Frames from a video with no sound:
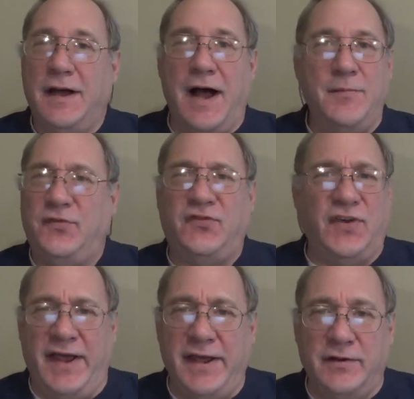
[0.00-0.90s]
I'm
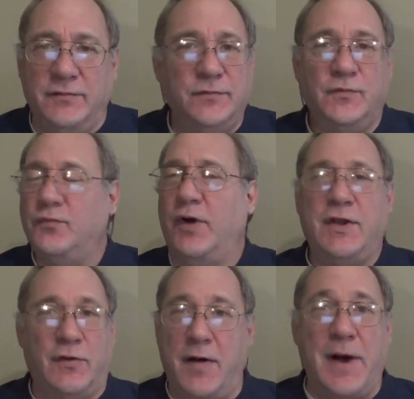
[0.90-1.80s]
sane
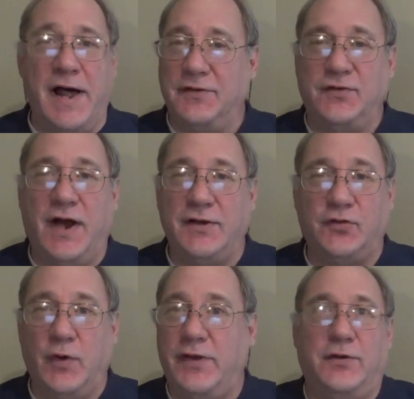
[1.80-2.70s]
whether I'm out of
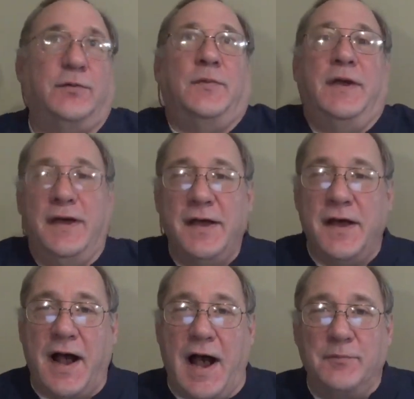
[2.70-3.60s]
touch, whether
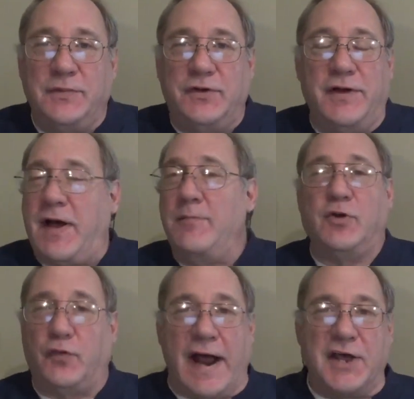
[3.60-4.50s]
I'm, I'm
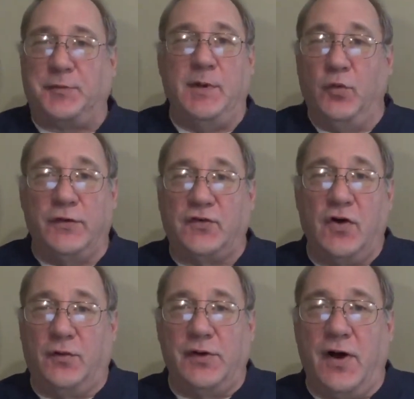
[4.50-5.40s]
grasping what's
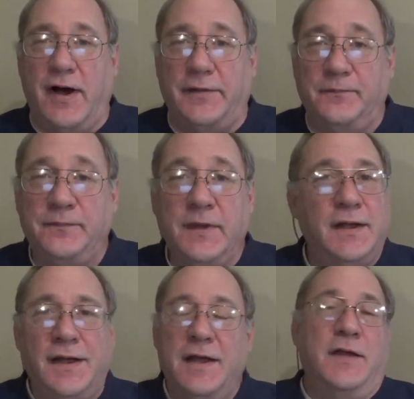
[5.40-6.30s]
going on.
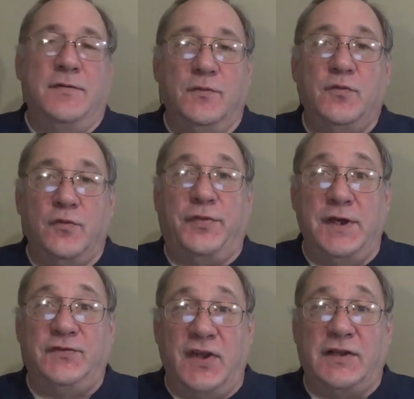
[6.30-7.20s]

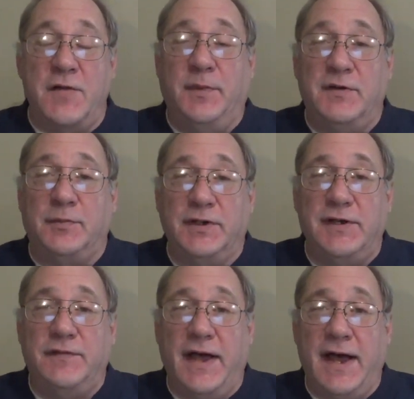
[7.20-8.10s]
Things that led me to
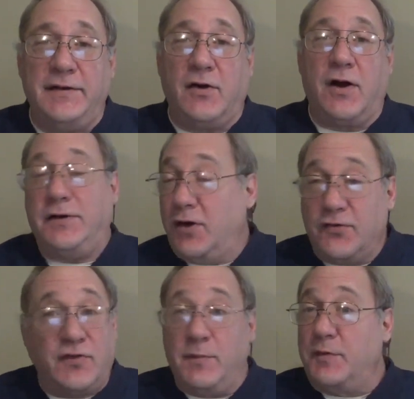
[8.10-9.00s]
believe that are, you know,
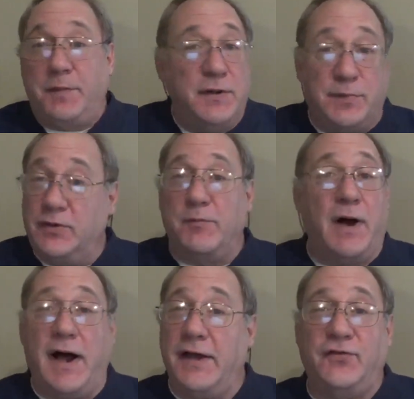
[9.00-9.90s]
some of the people in
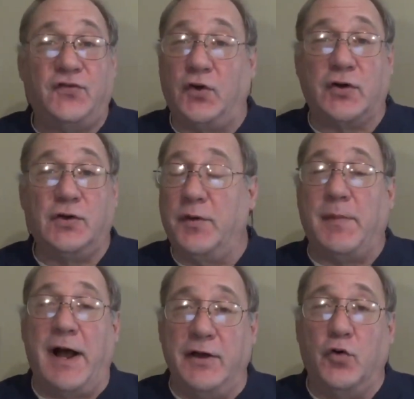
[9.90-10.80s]
my circle, in
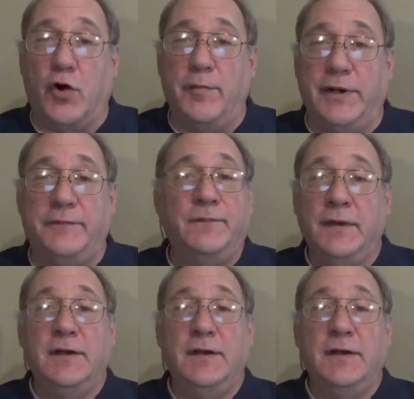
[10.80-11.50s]
my orbit,